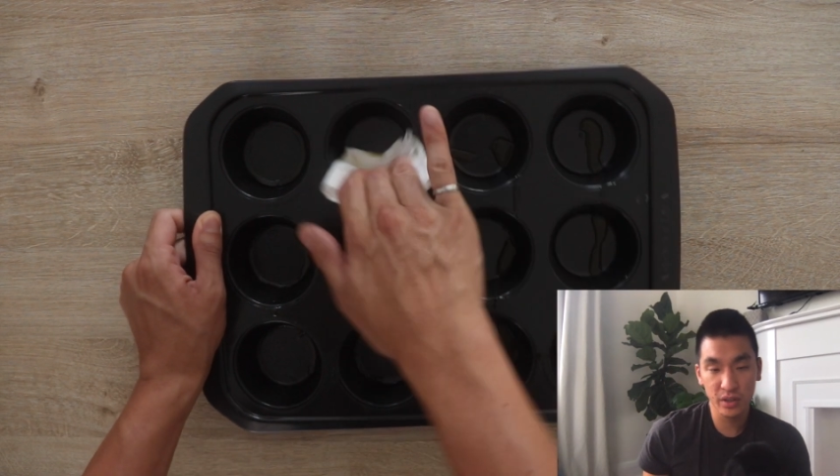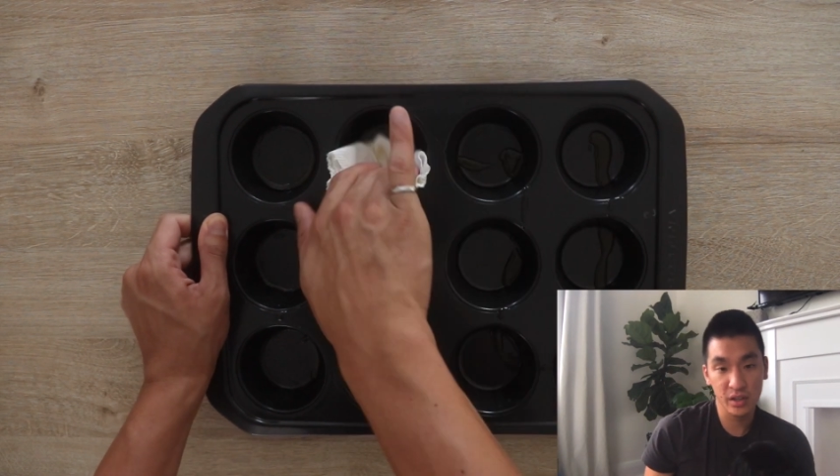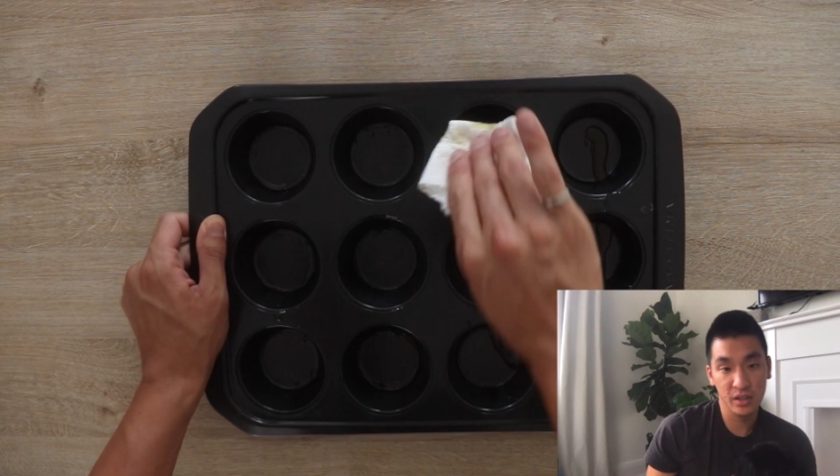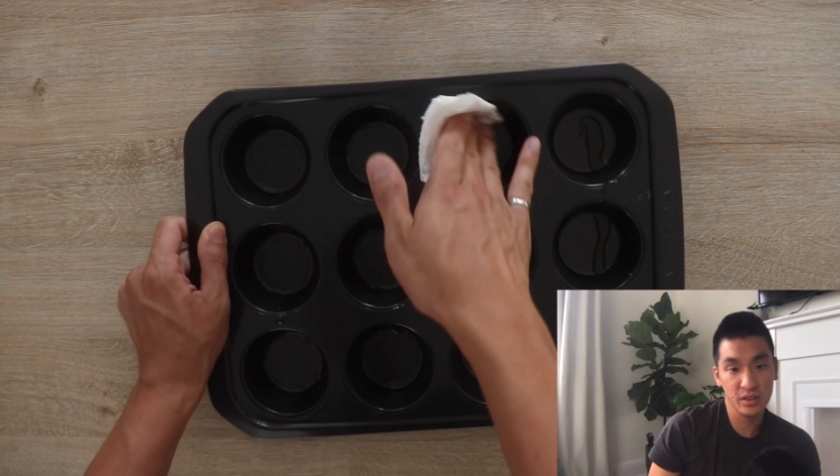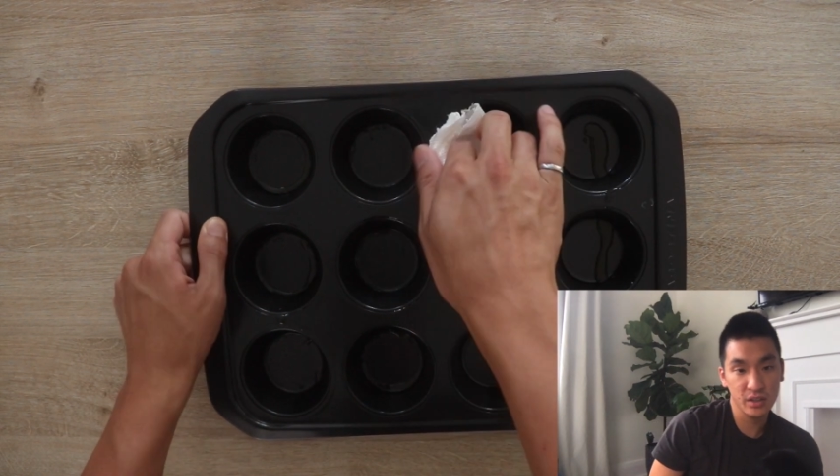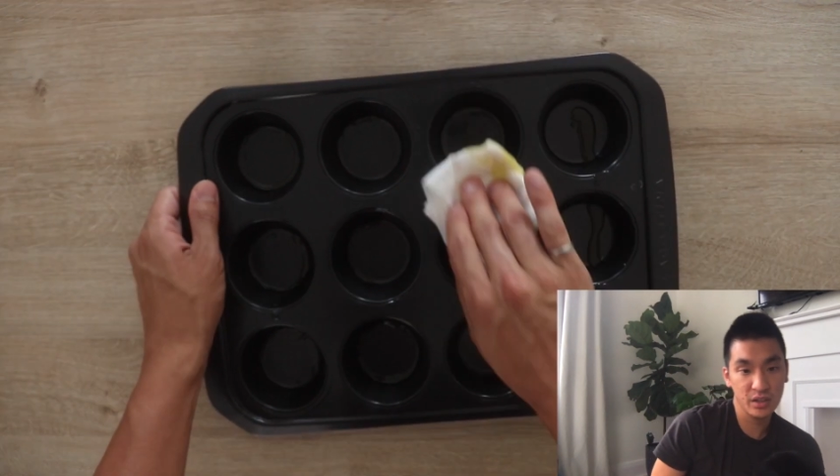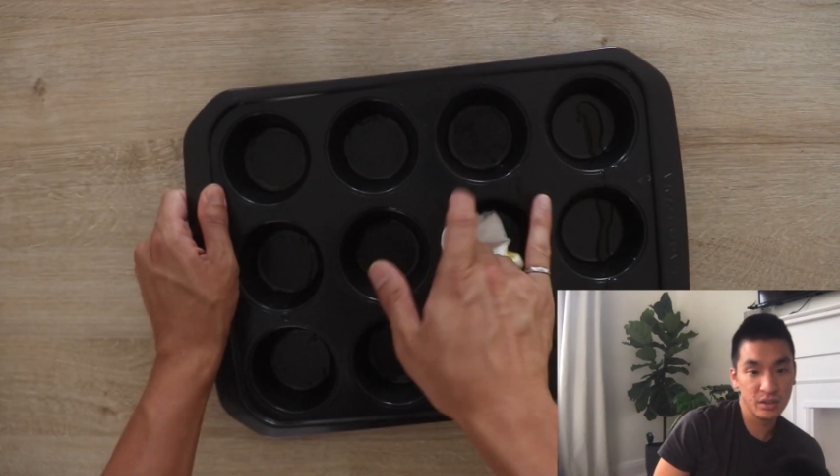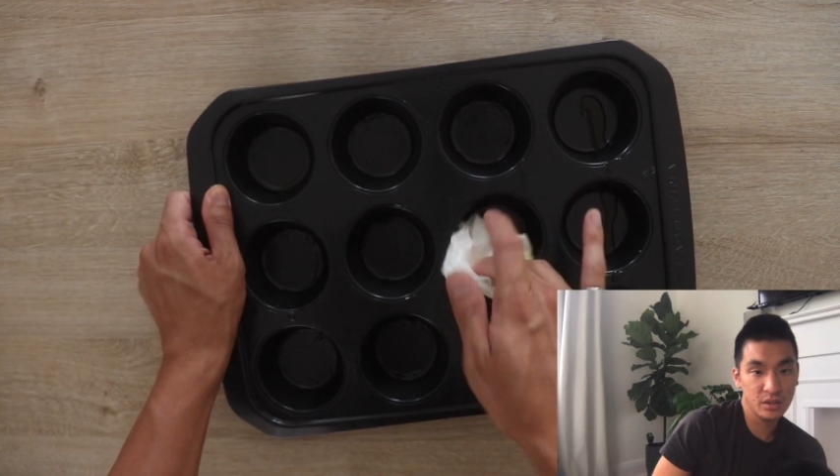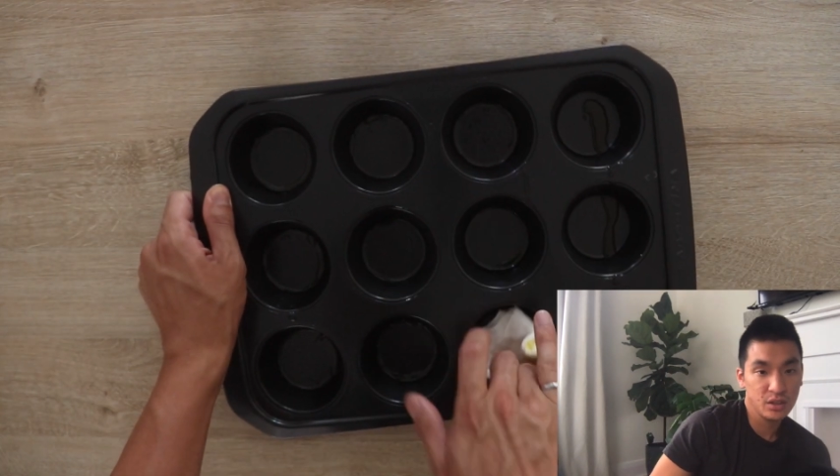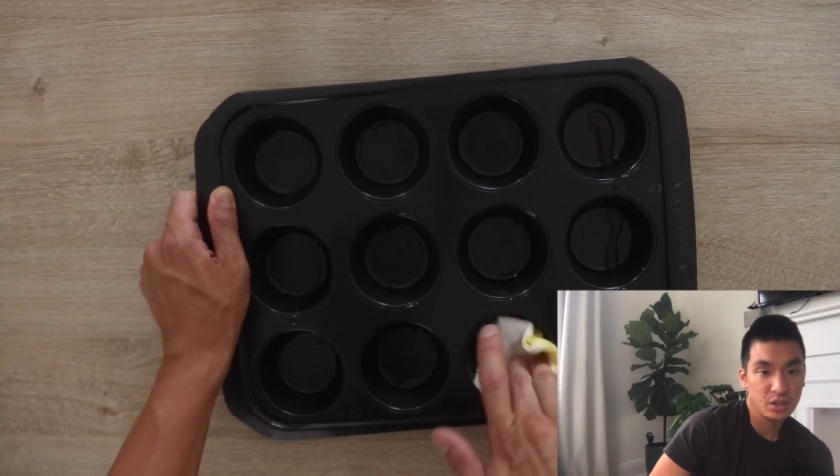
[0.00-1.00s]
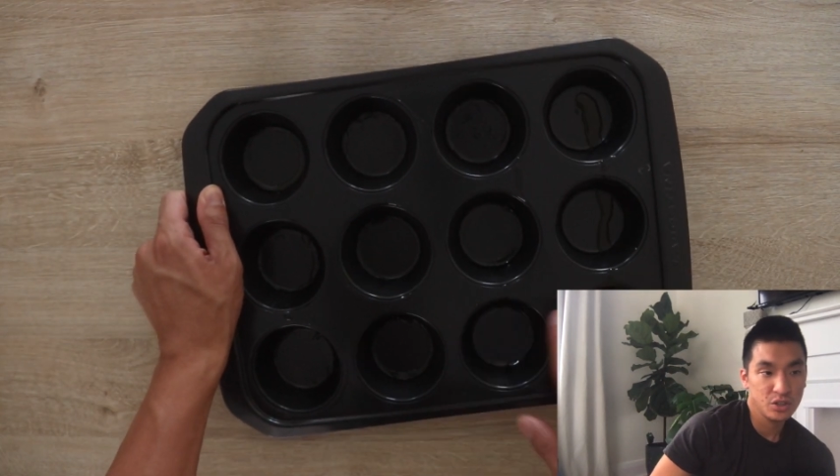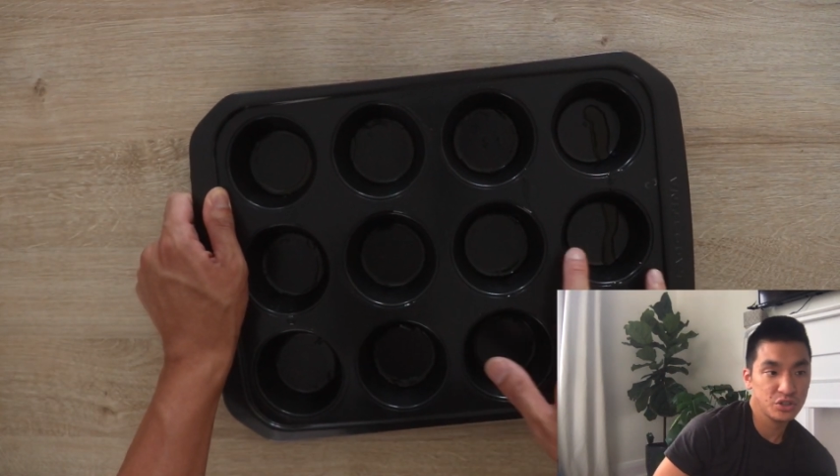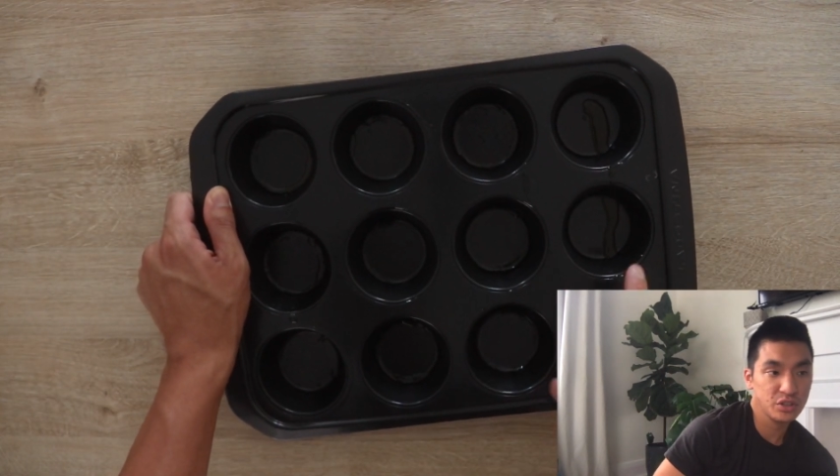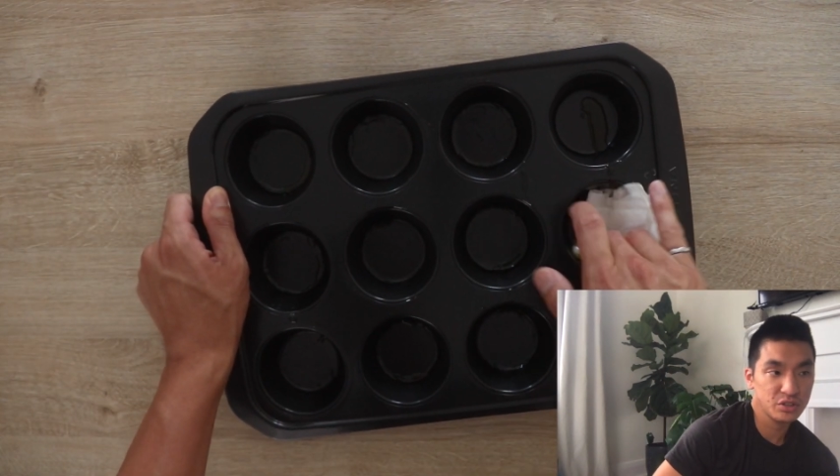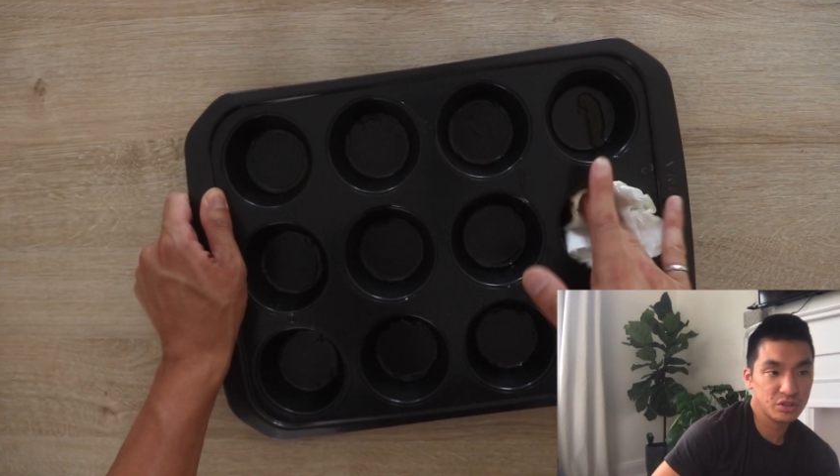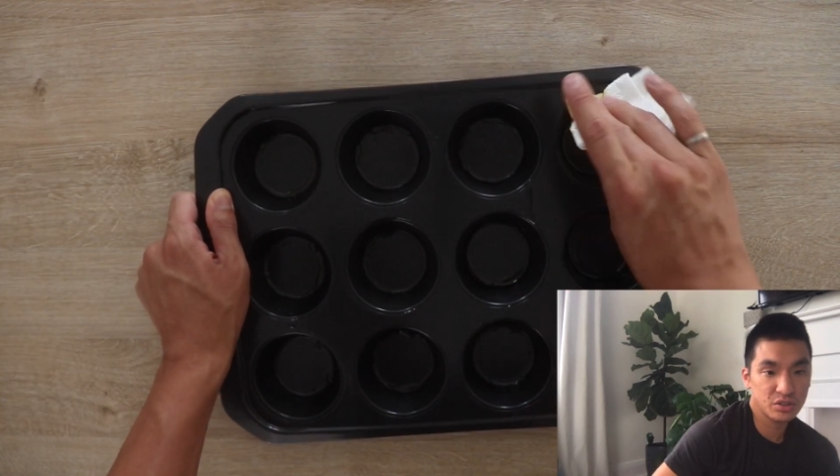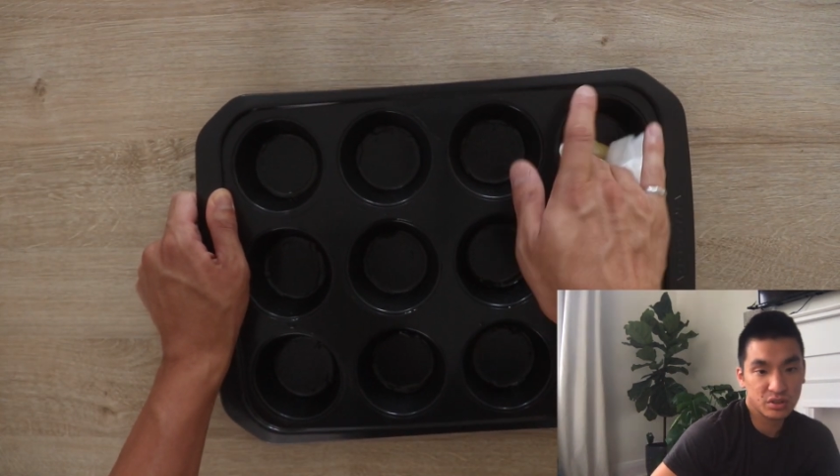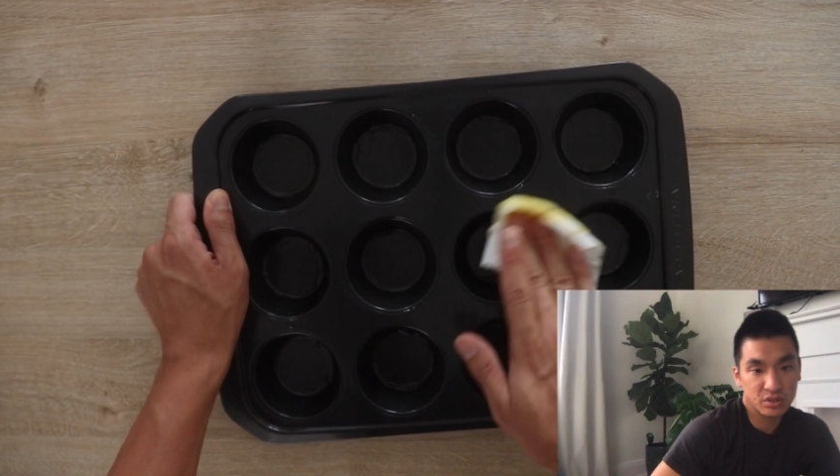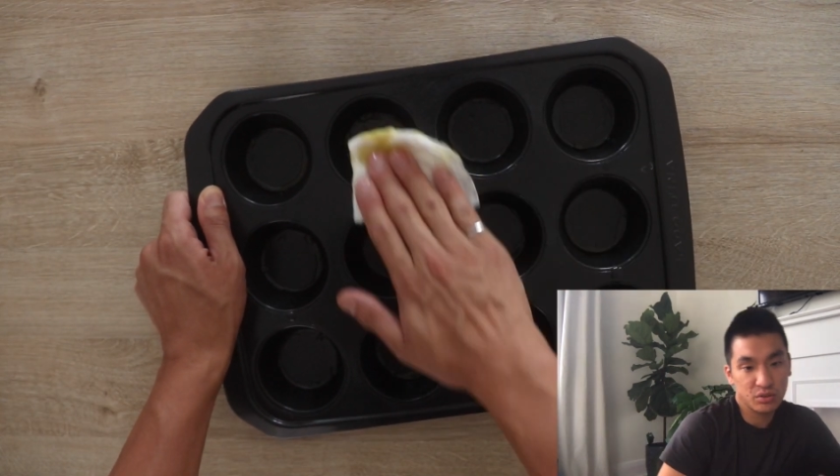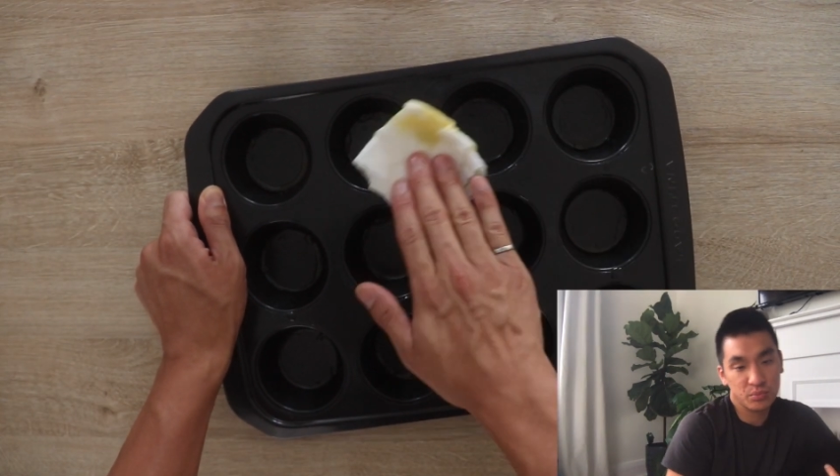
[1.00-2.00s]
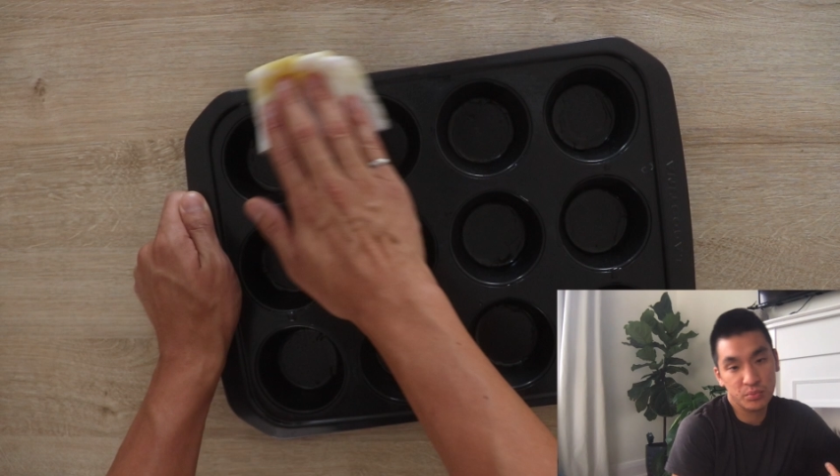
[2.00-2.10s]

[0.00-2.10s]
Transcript: and then just